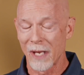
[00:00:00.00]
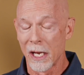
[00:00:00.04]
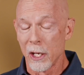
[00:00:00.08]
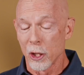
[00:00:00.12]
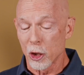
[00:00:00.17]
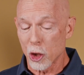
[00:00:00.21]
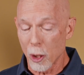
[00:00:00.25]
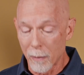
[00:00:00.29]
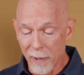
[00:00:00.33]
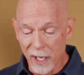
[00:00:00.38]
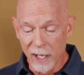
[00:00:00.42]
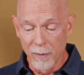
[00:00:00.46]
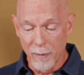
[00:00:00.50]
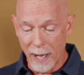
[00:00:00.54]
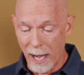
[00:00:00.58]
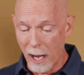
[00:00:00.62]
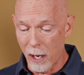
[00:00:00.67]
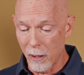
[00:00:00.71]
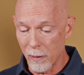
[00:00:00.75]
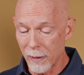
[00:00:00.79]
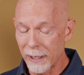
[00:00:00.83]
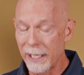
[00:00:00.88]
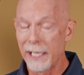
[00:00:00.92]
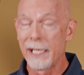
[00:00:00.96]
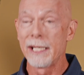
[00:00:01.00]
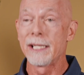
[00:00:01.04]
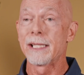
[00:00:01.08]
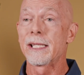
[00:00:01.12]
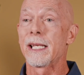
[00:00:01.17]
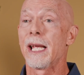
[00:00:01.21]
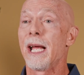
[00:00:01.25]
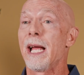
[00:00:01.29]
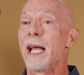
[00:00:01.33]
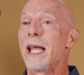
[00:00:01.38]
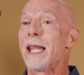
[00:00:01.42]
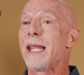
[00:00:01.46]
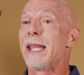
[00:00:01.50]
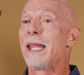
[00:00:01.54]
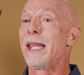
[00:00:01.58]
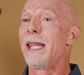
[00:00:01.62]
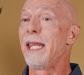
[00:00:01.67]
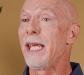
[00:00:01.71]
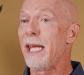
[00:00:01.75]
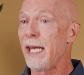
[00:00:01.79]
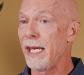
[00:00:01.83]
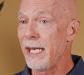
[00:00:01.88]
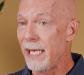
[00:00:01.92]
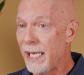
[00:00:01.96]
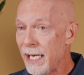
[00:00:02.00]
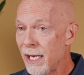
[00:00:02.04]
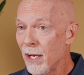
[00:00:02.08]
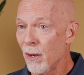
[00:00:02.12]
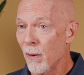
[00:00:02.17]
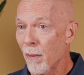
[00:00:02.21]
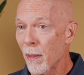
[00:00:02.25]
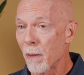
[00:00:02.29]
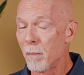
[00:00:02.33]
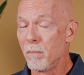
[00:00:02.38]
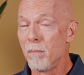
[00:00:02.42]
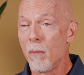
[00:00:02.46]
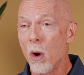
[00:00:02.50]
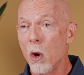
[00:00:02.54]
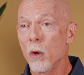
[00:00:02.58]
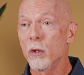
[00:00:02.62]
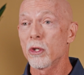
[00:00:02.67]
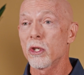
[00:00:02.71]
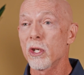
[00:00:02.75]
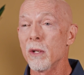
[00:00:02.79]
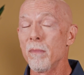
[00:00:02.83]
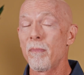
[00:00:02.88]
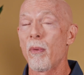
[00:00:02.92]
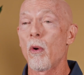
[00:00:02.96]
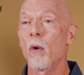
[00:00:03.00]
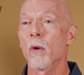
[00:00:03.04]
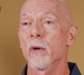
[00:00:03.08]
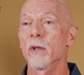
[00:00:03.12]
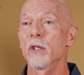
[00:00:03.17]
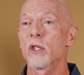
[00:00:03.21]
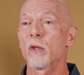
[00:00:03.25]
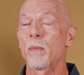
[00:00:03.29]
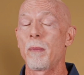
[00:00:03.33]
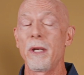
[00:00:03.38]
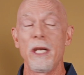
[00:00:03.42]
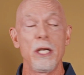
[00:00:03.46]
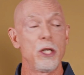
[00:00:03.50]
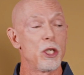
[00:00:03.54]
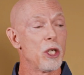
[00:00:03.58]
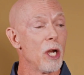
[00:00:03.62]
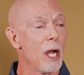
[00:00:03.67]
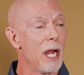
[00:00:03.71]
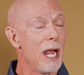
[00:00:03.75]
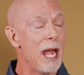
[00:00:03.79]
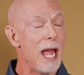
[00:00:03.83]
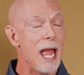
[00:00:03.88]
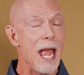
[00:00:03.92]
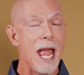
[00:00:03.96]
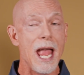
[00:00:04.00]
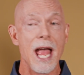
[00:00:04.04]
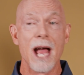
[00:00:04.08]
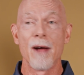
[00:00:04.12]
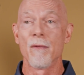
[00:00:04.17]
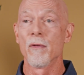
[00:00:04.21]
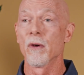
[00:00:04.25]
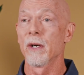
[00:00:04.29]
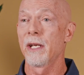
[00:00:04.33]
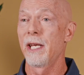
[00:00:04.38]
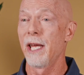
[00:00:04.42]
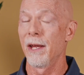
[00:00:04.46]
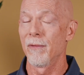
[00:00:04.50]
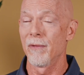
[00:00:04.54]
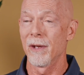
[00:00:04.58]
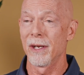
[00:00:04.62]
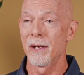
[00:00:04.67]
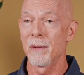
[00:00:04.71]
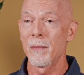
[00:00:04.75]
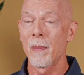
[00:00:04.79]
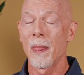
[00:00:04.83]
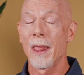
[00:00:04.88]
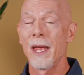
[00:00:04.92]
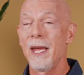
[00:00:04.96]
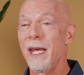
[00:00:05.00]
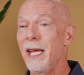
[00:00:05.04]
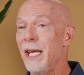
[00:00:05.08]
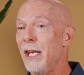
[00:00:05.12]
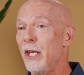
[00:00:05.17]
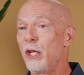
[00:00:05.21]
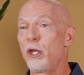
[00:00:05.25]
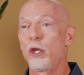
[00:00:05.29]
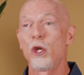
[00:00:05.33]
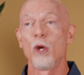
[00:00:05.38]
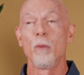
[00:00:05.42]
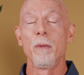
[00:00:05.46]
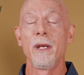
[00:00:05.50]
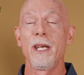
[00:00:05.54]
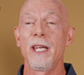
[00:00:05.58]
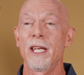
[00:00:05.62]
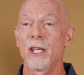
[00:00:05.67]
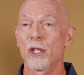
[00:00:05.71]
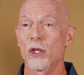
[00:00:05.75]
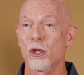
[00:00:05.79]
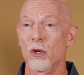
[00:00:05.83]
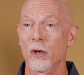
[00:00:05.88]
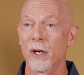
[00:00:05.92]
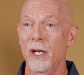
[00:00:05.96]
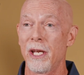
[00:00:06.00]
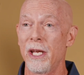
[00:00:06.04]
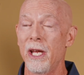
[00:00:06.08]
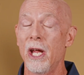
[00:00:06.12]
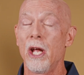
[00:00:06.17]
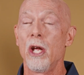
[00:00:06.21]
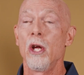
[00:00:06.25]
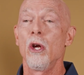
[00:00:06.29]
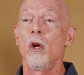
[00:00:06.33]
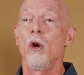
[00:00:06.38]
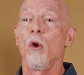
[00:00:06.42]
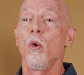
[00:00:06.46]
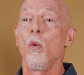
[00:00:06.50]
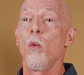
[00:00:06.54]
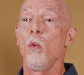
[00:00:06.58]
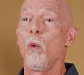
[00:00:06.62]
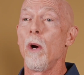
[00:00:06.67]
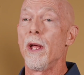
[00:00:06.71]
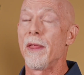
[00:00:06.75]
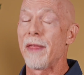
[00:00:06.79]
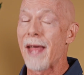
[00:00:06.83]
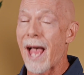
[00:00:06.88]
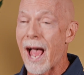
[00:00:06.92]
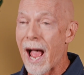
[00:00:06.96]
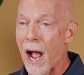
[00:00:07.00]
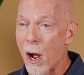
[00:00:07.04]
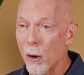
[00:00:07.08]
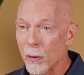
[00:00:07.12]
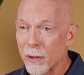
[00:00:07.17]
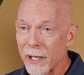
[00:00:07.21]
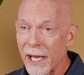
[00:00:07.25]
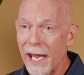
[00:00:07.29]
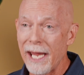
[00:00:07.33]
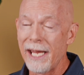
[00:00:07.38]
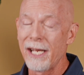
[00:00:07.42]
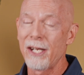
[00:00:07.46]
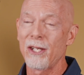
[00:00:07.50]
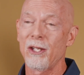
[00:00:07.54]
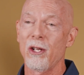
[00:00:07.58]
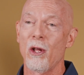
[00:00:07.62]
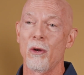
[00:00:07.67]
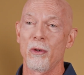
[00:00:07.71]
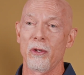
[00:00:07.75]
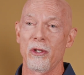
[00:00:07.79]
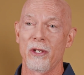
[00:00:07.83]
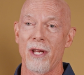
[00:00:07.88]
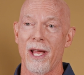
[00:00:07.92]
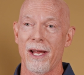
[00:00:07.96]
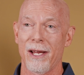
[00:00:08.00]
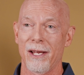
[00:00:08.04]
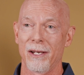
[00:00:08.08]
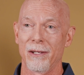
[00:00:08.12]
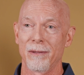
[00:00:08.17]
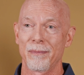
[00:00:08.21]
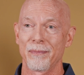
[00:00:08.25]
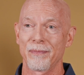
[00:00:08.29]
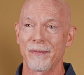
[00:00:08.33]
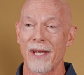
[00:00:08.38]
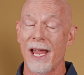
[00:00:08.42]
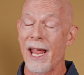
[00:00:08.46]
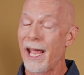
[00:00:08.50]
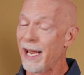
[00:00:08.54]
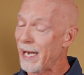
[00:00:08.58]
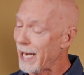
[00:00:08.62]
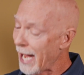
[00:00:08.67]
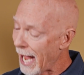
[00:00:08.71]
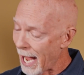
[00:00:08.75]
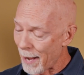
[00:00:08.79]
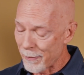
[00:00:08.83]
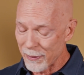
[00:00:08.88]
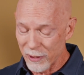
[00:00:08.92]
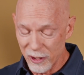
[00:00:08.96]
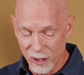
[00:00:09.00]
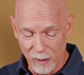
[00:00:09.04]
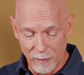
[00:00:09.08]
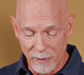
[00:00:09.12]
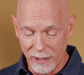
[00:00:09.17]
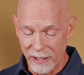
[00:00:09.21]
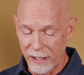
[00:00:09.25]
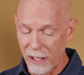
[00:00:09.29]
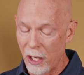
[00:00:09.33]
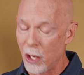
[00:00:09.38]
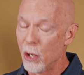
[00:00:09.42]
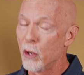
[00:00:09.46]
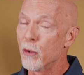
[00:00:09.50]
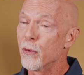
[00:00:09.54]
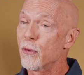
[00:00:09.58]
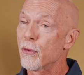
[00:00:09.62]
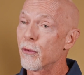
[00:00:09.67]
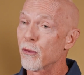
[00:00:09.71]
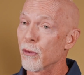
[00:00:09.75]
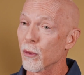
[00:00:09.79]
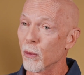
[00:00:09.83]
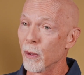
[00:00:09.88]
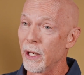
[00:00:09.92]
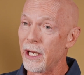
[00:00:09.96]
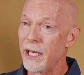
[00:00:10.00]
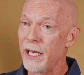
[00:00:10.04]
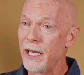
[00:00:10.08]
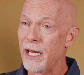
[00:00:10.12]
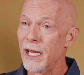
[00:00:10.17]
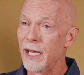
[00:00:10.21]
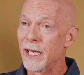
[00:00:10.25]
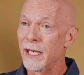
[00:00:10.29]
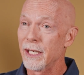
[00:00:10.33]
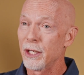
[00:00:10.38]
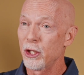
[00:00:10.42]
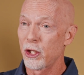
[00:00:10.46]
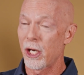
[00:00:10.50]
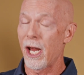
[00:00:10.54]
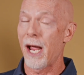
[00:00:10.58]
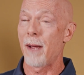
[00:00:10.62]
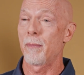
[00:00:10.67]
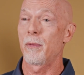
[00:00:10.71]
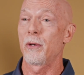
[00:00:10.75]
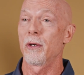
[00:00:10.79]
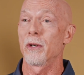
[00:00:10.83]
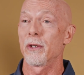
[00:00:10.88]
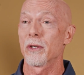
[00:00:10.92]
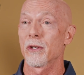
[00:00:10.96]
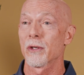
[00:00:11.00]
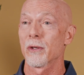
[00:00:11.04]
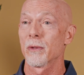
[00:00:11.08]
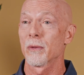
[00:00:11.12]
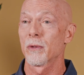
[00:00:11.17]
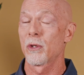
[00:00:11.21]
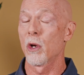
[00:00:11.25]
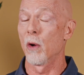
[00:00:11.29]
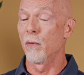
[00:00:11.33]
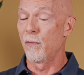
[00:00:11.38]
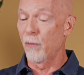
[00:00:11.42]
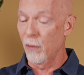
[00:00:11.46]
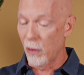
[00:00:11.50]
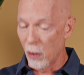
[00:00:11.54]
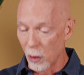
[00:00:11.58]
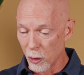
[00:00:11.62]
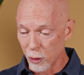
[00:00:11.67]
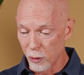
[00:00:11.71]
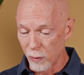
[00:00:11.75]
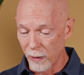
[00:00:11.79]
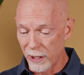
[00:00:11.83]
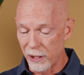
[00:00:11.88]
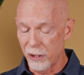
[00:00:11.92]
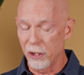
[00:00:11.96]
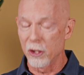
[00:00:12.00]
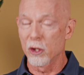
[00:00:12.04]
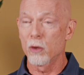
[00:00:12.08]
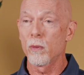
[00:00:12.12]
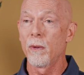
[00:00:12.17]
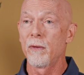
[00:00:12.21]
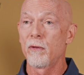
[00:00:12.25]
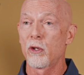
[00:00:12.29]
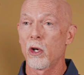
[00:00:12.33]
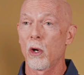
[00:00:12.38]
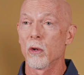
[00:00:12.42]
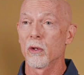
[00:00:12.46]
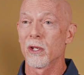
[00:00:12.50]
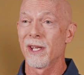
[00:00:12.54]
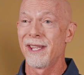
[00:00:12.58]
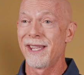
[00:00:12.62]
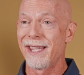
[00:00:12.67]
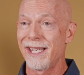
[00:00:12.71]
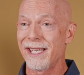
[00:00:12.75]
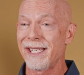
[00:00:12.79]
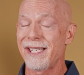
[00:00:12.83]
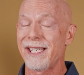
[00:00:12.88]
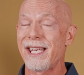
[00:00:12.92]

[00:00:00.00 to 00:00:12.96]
Sermon on the Mount is the most important speech ever given in human history without a close second. And it happens to be 3 chapters. So for those reasons, we've chosen this